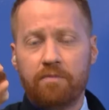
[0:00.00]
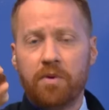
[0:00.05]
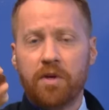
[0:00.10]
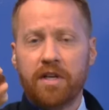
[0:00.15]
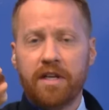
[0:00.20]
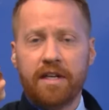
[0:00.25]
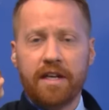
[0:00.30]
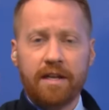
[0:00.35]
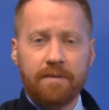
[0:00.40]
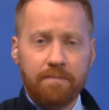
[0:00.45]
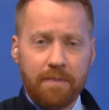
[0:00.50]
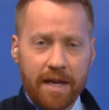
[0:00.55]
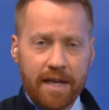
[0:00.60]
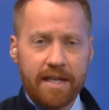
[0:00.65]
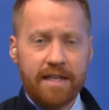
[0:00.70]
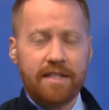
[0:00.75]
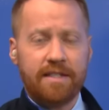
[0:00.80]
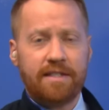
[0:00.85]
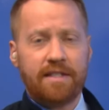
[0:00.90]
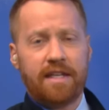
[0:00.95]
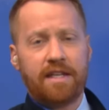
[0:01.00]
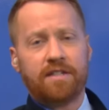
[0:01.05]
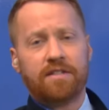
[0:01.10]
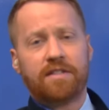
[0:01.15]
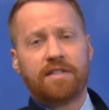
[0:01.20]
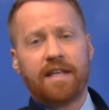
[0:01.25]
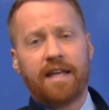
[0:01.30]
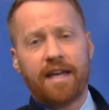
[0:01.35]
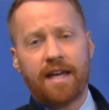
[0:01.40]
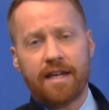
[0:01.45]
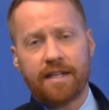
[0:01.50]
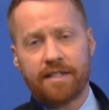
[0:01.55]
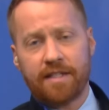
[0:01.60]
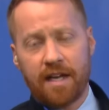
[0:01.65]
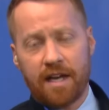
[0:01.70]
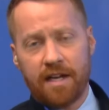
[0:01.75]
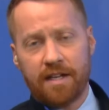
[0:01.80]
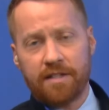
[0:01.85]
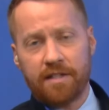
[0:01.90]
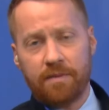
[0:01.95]
putting a penny sales tax
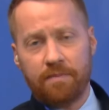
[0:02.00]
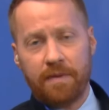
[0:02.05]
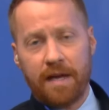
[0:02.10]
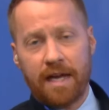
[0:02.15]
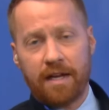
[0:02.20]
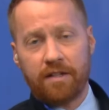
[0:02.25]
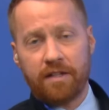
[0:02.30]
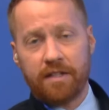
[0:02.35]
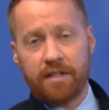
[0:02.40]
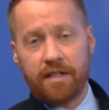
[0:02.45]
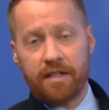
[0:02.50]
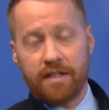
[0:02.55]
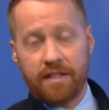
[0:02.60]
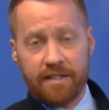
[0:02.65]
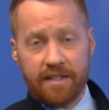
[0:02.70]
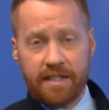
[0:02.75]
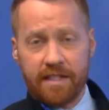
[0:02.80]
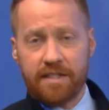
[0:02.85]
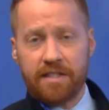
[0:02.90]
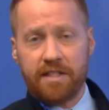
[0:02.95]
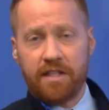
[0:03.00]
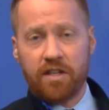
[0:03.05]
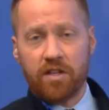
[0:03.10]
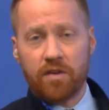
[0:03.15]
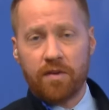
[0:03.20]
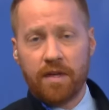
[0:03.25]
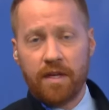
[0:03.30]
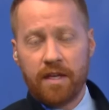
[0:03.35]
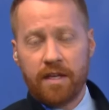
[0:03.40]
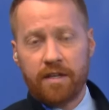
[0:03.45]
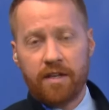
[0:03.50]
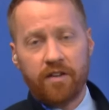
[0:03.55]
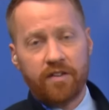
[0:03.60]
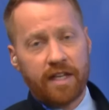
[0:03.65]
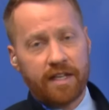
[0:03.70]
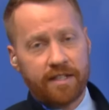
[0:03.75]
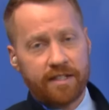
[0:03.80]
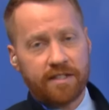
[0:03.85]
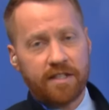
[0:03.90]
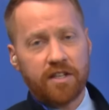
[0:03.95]
on the ballot uh, this year. Now,
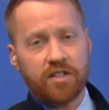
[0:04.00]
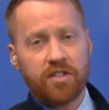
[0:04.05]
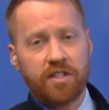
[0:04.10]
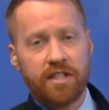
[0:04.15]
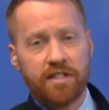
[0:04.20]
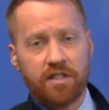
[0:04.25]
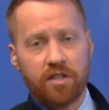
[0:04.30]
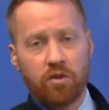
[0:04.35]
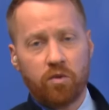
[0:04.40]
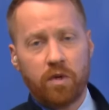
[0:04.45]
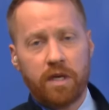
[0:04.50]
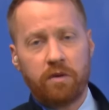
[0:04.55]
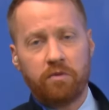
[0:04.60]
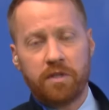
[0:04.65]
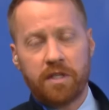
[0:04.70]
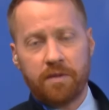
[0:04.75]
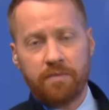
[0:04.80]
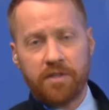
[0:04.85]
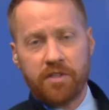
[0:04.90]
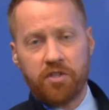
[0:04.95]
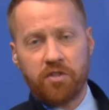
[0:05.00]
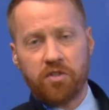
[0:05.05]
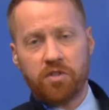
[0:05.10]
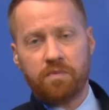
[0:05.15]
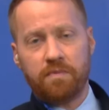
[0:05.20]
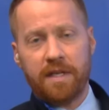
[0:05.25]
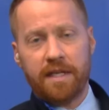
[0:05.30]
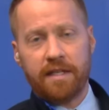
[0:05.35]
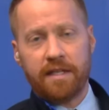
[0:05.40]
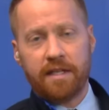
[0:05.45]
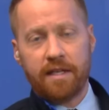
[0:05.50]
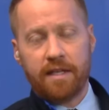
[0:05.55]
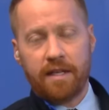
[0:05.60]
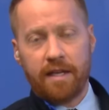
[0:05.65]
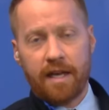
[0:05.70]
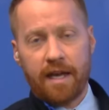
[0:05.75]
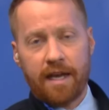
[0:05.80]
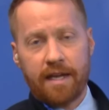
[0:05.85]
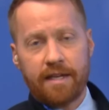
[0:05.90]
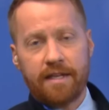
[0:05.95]
that discussion gets underway when commissioners meet
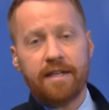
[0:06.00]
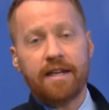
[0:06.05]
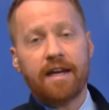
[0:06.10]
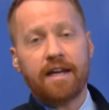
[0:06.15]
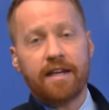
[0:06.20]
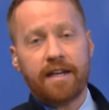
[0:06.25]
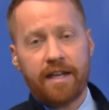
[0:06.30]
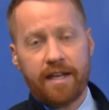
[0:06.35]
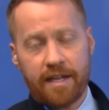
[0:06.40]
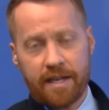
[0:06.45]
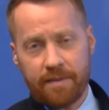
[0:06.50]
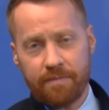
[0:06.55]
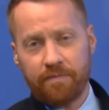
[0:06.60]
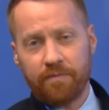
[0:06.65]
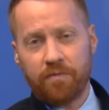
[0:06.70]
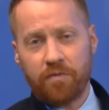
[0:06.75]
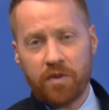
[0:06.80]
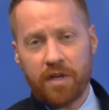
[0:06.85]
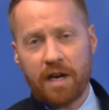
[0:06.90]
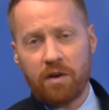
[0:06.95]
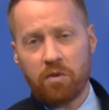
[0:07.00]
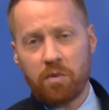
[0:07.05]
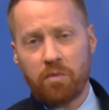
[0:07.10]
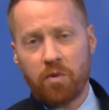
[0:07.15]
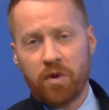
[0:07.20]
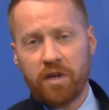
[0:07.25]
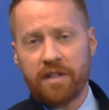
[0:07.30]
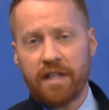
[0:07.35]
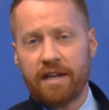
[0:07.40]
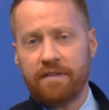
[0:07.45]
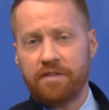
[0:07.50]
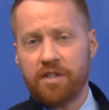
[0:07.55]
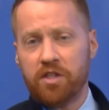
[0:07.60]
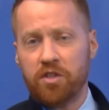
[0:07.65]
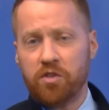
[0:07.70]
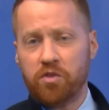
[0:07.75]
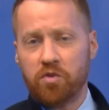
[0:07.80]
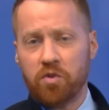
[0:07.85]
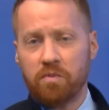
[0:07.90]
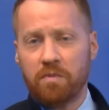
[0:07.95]
at 9 a.m. For now, reporting live in the
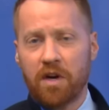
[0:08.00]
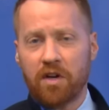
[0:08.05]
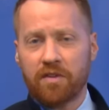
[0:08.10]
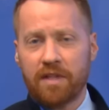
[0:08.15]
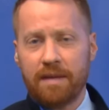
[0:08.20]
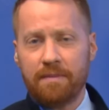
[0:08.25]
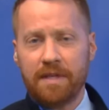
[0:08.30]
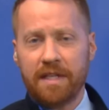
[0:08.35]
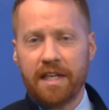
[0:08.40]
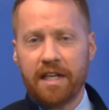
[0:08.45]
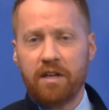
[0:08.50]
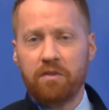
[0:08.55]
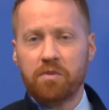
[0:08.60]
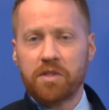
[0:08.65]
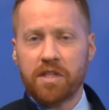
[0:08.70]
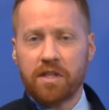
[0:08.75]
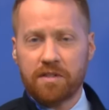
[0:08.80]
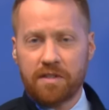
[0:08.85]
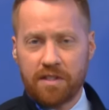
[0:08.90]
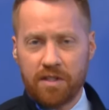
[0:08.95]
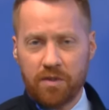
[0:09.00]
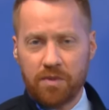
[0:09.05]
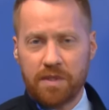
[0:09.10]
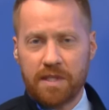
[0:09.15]
newsroom, Mark Lehman, getting results, News